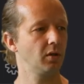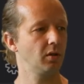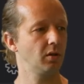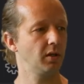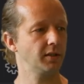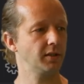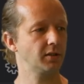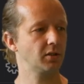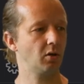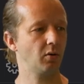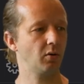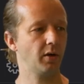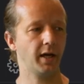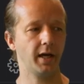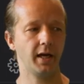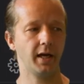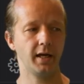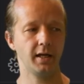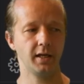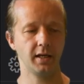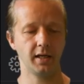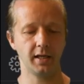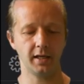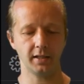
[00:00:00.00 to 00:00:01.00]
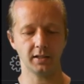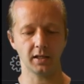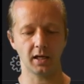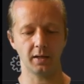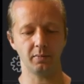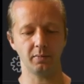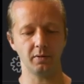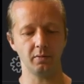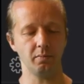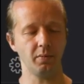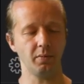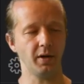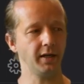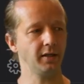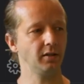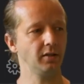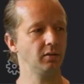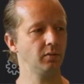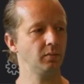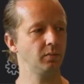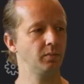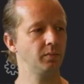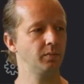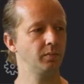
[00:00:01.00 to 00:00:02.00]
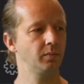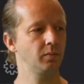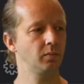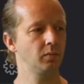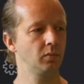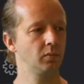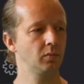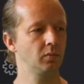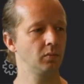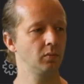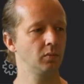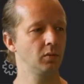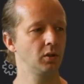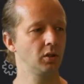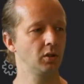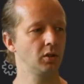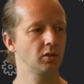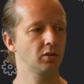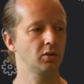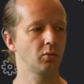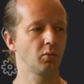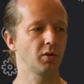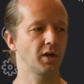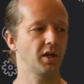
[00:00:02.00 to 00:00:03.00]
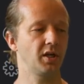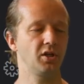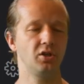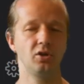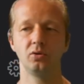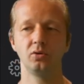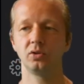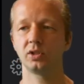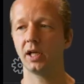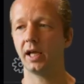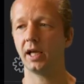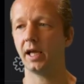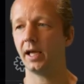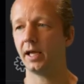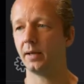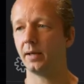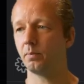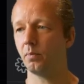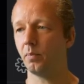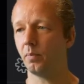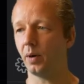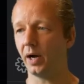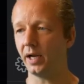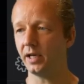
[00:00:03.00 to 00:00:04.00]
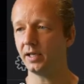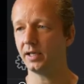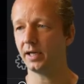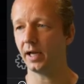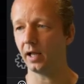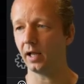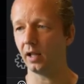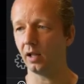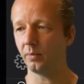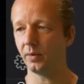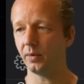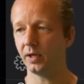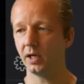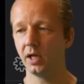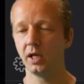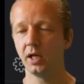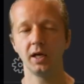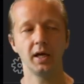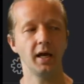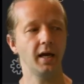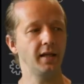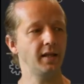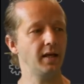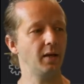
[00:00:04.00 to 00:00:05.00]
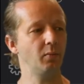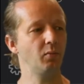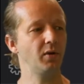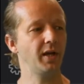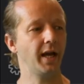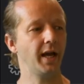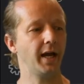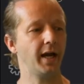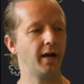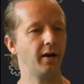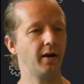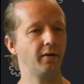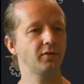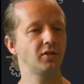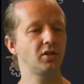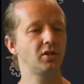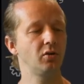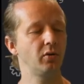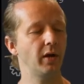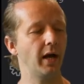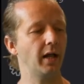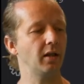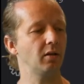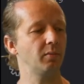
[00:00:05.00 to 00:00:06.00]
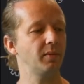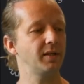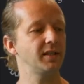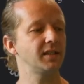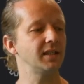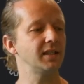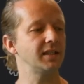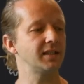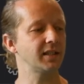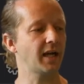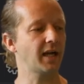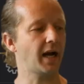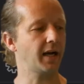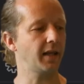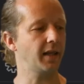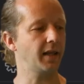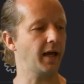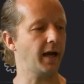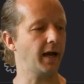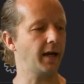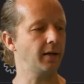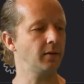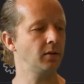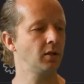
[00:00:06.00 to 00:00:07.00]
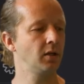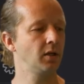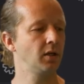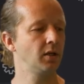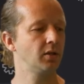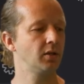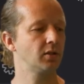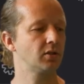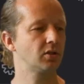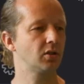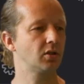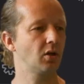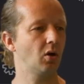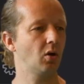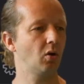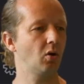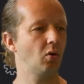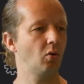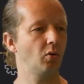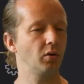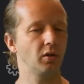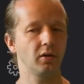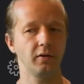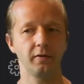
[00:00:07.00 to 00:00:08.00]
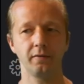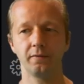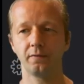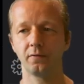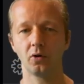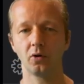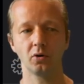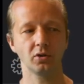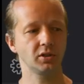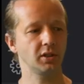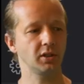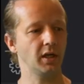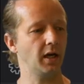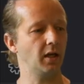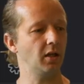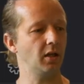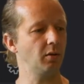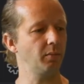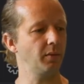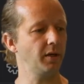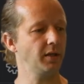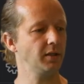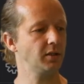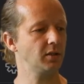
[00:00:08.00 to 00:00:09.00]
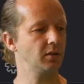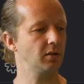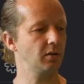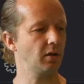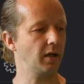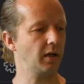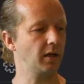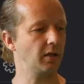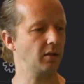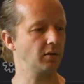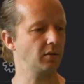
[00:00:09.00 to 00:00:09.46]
let's go ahead and type in button so we're going to use a button element, and then we have two elements inside of that. So the first element, I